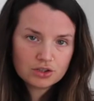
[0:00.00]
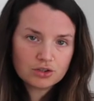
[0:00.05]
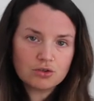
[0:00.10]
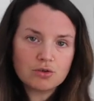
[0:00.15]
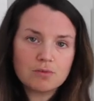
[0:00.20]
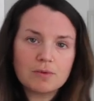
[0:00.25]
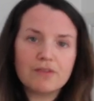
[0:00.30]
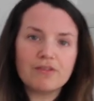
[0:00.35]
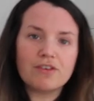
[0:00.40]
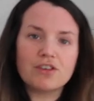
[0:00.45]

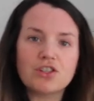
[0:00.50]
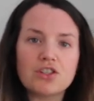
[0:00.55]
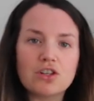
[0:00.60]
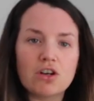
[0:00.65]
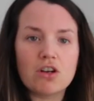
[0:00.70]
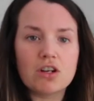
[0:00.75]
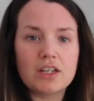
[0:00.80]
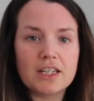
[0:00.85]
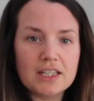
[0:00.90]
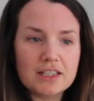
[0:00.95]
Saw my friend
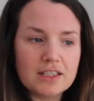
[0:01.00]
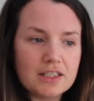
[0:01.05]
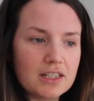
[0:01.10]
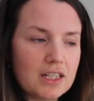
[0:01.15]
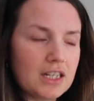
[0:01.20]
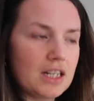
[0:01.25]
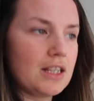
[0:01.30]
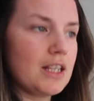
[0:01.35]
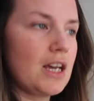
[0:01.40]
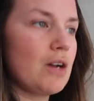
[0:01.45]
Charlotte
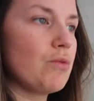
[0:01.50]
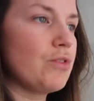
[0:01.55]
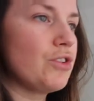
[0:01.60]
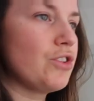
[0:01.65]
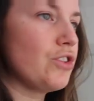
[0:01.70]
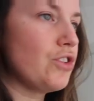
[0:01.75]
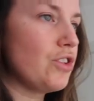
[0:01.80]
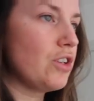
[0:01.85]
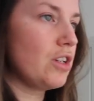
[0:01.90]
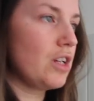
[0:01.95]
yesterday, and that
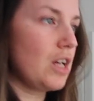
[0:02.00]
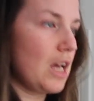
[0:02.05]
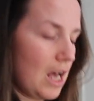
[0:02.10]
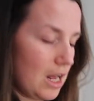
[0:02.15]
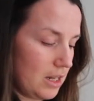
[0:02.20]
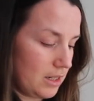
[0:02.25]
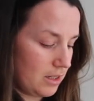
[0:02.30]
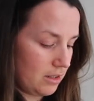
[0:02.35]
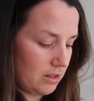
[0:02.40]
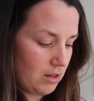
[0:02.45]
was,
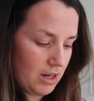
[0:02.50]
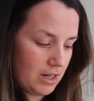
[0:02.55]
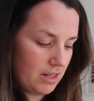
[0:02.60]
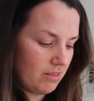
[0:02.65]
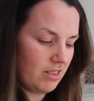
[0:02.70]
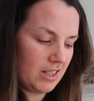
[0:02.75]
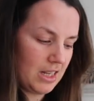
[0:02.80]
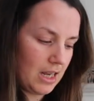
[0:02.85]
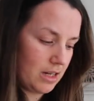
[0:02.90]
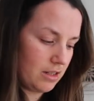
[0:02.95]
as I
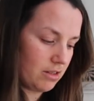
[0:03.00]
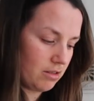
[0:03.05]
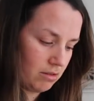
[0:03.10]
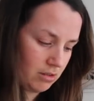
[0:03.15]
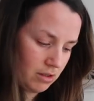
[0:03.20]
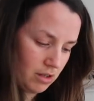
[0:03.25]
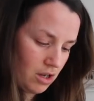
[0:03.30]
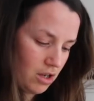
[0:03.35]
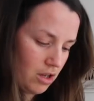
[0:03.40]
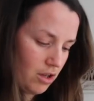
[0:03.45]
said,
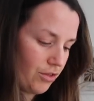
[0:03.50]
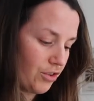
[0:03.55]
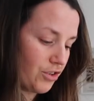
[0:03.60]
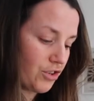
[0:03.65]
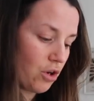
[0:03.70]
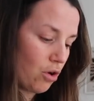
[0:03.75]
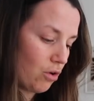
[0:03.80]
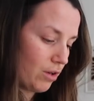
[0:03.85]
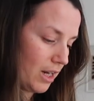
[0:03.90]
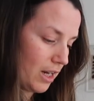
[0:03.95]
the
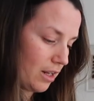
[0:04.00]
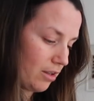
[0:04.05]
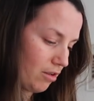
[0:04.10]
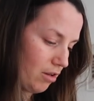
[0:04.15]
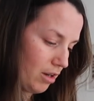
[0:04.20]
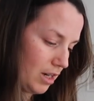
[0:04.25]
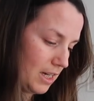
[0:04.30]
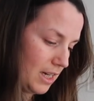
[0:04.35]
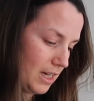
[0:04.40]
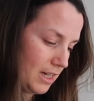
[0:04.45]
tonic
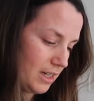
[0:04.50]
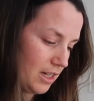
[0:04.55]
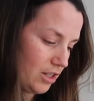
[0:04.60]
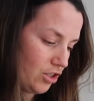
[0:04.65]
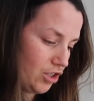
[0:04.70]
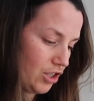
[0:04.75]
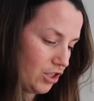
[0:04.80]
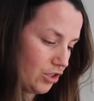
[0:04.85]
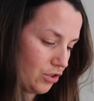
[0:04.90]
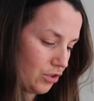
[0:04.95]
that I
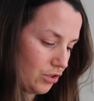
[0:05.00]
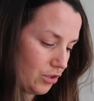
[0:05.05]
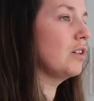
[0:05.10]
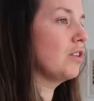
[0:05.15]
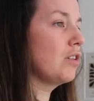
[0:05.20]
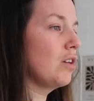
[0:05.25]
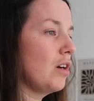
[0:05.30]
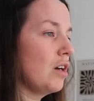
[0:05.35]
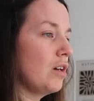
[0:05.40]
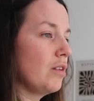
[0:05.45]
needed. She's just,
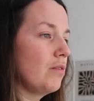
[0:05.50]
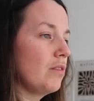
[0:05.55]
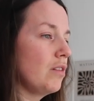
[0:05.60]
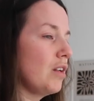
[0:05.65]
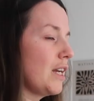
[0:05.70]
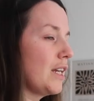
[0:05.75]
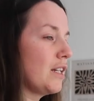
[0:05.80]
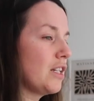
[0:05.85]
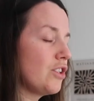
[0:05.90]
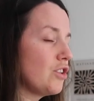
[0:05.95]

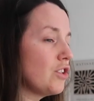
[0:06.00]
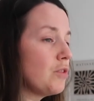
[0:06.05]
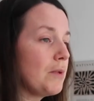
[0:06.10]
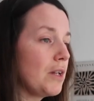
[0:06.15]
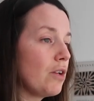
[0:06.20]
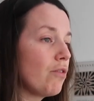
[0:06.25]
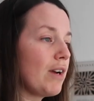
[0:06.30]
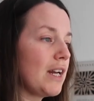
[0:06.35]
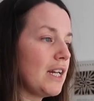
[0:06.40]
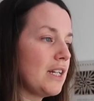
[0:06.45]
like, it's just
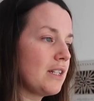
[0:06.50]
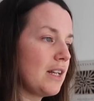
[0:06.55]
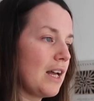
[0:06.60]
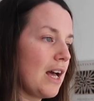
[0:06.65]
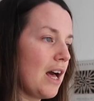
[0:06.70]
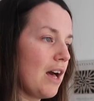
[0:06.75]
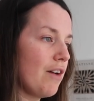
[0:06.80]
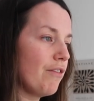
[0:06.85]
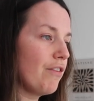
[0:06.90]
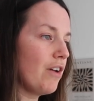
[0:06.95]
been great to
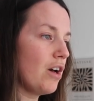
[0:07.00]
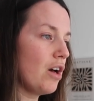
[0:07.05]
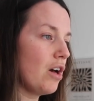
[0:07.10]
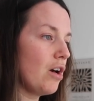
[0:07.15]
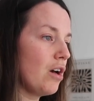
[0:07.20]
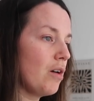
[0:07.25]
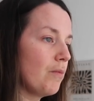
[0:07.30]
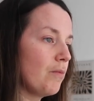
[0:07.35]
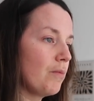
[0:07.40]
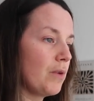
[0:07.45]
have
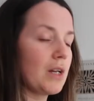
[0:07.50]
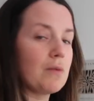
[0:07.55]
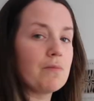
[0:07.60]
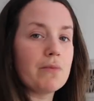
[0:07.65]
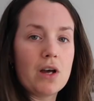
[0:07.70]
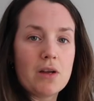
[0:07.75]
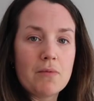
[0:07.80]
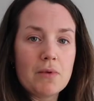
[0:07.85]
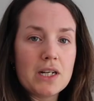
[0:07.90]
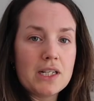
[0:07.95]
her, like,
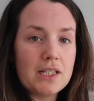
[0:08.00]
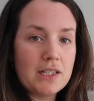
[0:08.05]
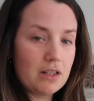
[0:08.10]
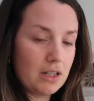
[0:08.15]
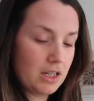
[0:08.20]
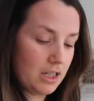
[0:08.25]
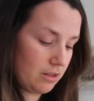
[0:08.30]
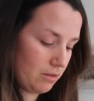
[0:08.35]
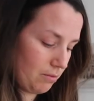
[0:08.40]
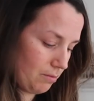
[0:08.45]
by my
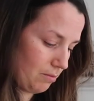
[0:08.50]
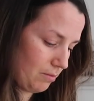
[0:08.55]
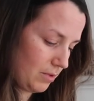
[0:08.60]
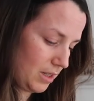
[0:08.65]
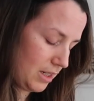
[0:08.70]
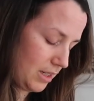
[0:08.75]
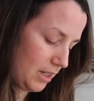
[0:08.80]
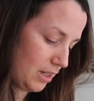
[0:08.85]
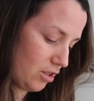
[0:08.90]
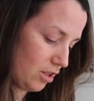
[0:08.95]
side,
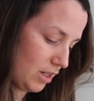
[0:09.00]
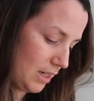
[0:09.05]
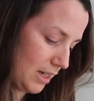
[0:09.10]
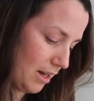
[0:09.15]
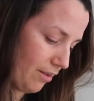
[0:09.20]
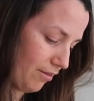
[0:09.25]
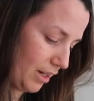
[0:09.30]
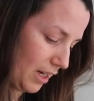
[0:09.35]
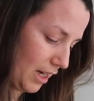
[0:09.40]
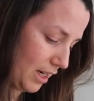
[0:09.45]
essentially
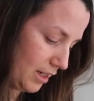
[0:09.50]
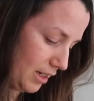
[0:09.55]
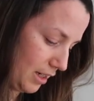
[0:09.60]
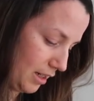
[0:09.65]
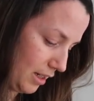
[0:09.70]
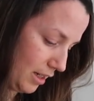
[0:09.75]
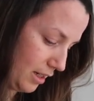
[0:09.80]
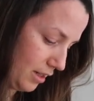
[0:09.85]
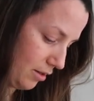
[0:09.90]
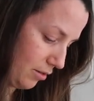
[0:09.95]

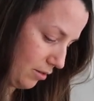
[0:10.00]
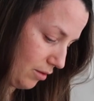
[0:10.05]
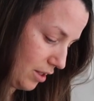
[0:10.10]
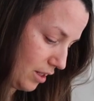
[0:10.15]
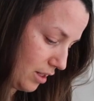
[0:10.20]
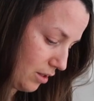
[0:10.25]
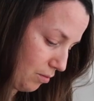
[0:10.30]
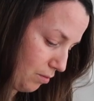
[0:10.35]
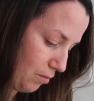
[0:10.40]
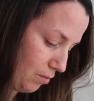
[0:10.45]
navigating
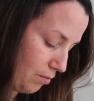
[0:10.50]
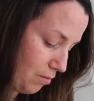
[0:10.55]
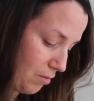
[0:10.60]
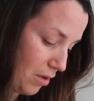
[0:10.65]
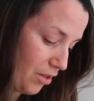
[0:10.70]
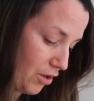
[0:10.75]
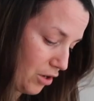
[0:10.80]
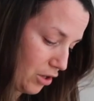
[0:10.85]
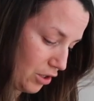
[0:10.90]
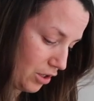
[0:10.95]
this
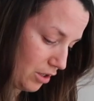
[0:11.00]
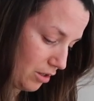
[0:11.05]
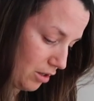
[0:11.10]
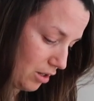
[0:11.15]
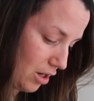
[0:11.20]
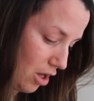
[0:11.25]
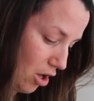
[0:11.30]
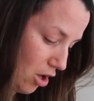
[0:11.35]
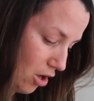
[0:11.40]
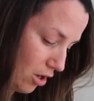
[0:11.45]
motherhood
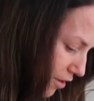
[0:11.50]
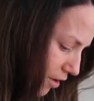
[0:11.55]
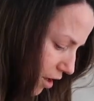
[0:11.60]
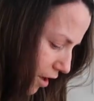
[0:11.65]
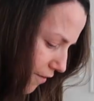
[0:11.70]
lark.